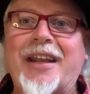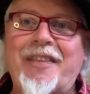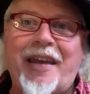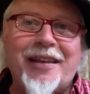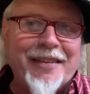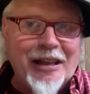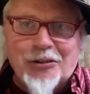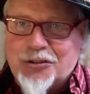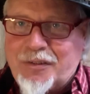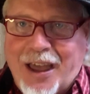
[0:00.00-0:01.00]
and they
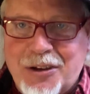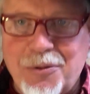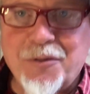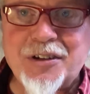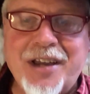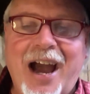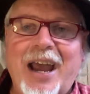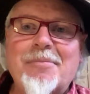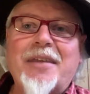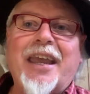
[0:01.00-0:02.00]
lose value over
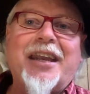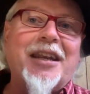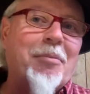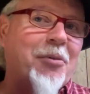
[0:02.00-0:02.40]
time. They end up